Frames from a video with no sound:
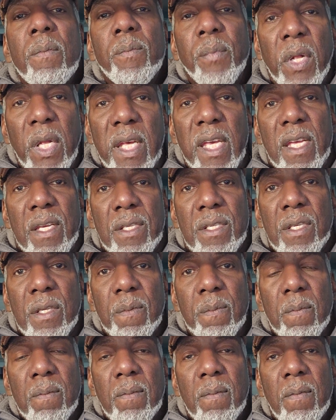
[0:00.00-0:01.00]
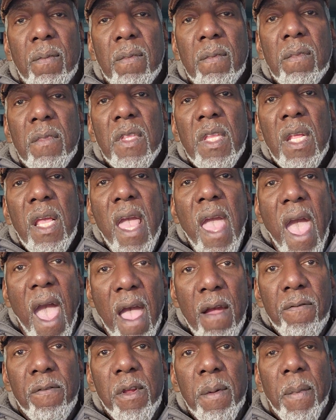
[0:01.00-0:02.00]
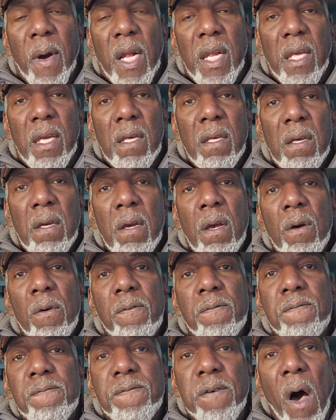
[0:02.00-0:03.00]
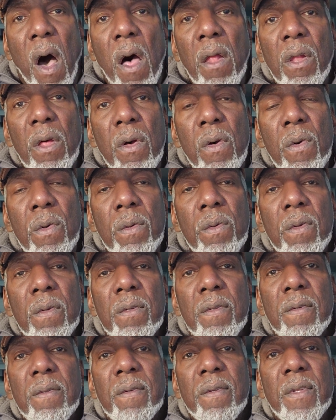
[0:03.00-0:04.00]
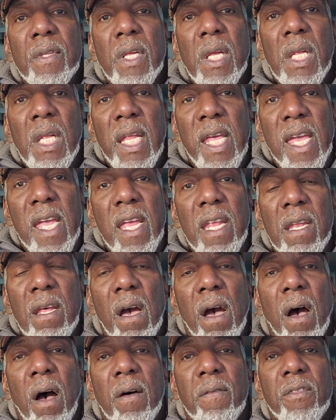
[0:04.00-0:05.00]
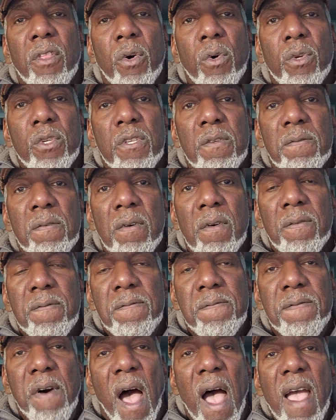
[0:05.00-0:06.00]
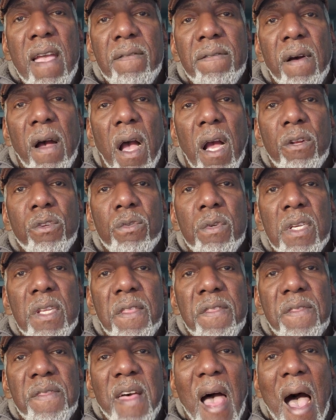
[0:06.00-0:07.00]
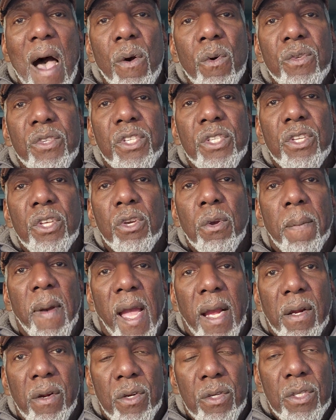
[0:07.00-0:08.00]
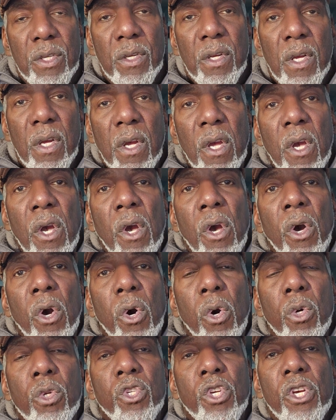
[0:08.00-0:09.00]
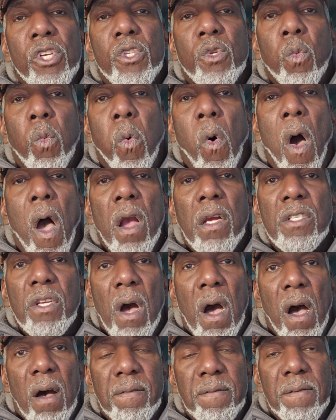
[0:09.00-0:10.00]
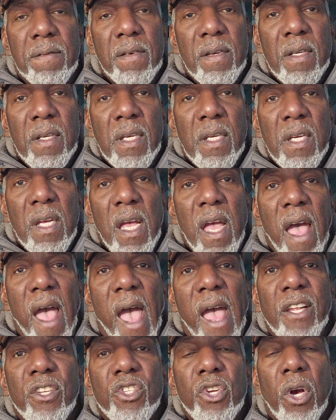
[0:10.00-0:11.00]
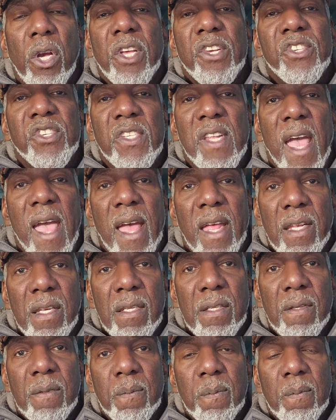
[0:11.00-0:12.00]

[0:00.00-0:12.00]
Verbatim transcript: Please, everybody, follow the lead of those 500,000 Quebecers who just walked off and took a stand